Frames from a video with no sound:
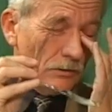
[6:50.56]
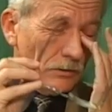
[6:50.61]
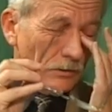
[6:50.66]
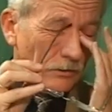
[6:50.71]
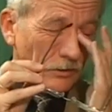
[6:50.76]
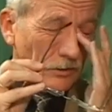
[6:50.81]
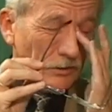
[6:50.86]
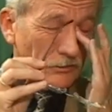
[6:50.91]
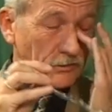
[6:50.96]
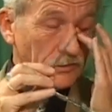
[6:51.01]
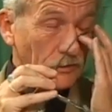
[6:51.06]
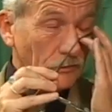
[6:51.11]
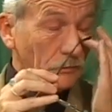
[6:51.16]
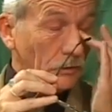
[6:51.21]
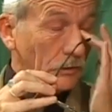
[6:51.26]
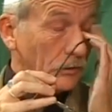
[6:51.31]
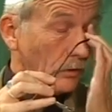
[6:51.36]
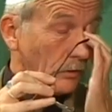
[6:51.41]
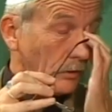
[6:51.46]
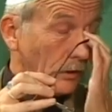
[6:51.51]
Christians
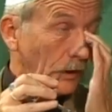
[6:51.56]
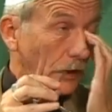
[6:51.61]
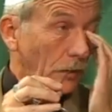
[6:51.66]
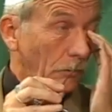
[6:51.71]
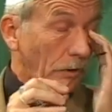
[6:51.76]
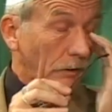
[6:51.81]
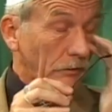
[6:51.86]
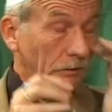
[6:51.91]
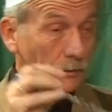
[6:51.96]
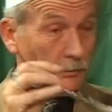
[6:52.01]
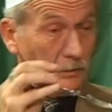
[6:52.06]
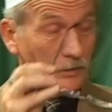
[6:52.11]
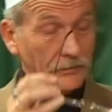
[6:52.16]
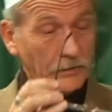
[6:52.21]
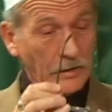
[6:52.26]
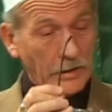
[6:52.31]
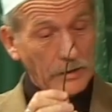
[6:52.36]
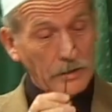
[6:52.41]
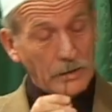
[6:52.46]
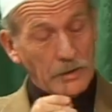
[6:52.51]
were talking about the
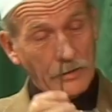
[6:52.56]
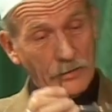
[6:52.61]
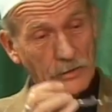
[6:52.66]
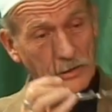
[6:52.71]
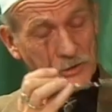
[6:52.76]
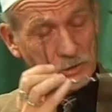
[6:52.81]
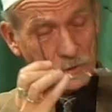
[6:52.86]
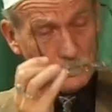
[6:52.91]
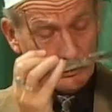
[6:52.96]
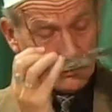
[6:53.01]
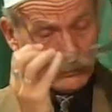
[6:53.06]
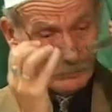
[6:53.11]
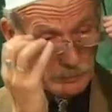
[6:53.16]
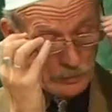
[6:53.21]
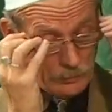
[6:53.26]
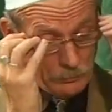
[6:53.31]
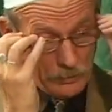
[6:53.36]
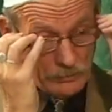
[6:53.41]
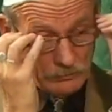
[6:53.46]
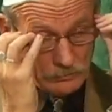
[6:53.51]
Messiah, and the Jews
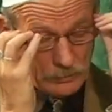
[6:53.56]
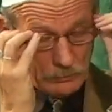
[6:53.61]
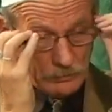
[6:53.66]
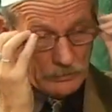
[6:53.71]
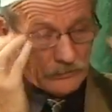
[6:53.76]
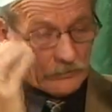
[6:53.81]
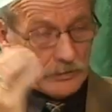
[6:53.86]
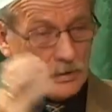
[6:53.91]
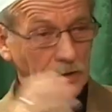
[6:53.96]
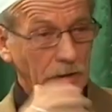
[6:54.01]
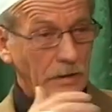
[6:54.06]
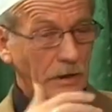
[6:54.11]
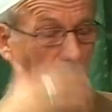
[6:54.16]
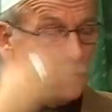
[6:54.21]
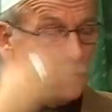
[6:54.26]
were about the Messiah,